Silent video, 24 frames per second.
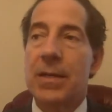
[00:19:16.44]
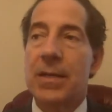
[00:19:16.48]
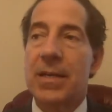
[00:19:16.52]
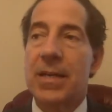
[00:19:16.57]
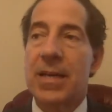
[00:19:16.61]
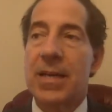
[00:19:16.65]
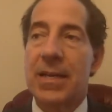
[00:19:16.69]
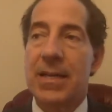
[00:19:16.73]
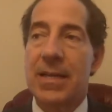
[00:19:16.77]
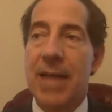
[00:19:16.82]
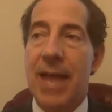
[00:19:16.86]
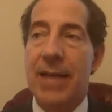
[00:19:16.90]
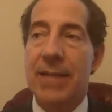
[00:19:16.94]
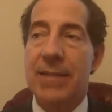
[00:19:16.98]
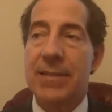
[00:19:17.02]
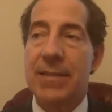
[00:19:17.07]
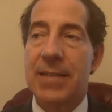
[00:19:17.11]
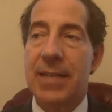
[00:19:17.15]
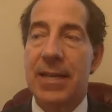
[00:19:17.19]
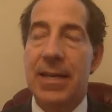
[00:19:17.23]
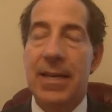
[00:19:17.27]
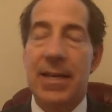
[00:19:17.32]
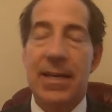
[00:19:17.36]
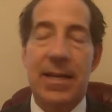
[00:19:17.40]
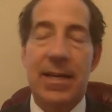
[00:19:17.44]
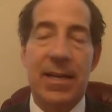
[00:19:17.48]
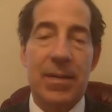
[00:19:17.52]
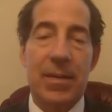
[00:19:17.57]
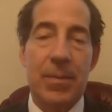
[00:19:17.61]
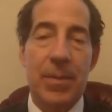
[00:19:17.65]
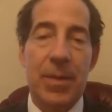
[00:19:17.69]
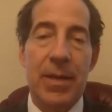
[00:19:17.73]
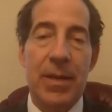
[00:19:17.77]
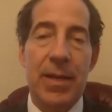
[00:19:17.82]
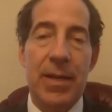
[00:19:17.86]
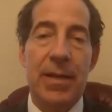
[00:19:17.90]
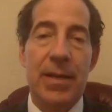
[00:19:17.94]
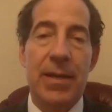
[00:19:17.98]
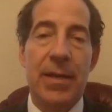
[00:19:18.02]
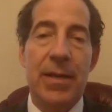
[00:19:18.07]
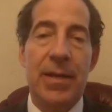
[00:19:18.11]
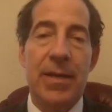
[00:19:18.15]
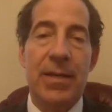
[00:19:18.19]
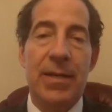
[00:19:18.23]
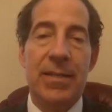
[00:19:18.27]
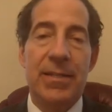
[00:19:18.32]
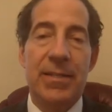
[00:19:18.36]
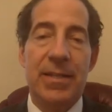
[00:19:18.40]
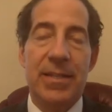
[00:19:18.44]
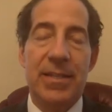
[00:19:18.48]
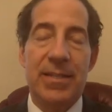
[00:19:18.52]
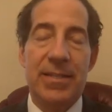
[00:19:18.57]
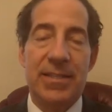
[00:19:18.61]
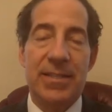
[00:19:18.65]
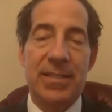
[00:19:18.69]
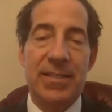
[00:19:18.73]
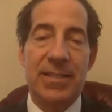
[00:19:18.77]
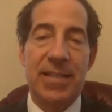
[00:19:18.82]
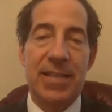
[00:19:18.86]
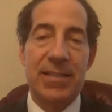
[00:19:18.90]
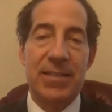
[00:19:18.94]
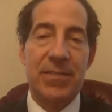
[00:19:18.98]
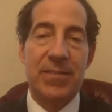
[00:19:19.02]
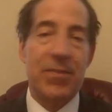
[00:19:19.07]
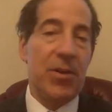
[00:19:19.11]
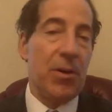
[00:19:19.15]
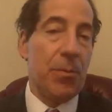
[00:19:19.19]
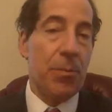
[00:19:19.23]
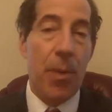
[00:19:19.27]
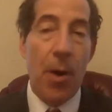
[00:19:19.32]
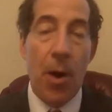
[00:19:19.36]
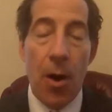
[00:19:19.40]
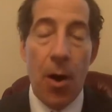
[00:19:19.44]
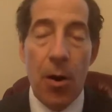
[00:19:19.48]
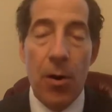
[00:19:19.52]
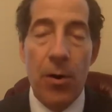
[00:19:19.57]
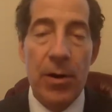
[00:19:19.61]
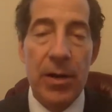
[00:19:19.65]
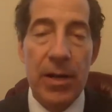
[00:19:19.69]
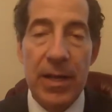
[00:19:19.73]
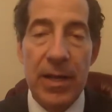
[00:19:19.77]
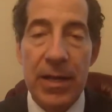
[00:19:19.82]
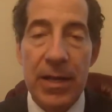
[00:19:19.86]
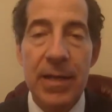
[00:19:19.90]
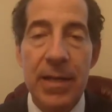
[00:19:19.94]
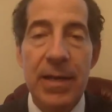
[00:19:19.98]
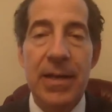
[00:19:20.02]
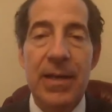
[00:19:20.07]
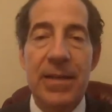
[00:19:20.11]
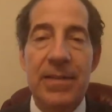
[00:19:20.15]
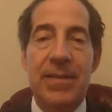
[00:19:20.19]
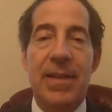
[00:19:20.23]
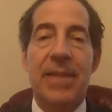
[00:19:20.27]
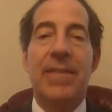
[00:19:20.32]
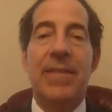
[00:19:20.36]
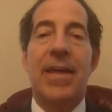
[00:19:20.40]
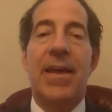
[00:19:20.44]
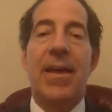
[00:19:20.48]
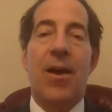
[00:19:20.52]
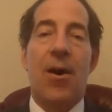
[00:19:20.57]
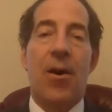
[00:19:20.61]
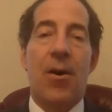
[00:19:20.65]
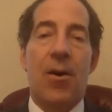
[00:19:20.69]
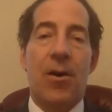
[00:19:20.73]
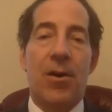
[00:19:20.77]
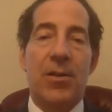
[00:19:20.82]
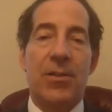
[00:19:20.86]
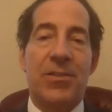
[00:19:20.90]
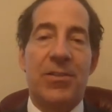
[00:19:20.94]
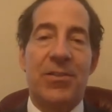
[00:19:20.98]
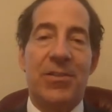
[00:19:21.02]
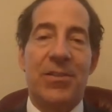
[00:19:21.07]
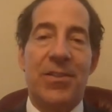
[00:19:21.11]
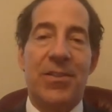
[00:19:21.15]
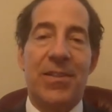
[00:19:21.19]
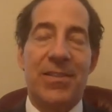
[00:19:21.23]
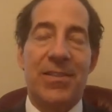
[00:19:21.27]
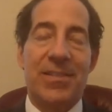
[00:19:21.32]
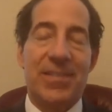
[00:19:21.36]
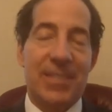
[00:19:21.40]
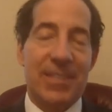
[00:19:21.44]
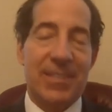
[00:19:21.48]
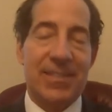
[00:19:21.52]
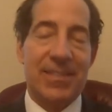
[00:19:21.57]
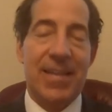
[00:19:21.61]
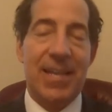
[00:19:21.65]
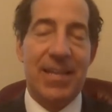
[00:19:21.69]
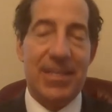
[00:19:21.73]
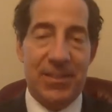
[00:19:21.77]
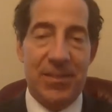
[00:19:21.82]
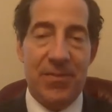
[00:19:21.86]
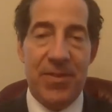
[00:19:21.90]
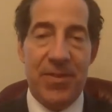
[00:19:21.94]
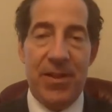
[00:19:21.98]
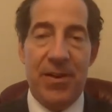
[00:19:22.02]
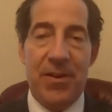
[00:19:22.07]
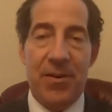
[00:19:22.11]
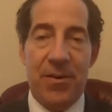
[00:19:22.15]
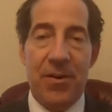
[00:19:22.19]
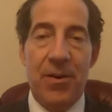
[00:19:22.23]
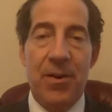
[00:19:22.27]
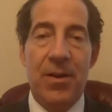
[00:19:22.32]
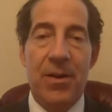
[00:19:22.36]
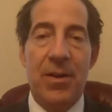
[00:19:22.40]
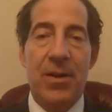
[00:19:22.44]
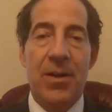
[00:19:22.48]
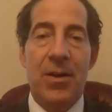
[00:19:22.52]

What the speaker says: connected and committed to the success of their party than they are to the success of their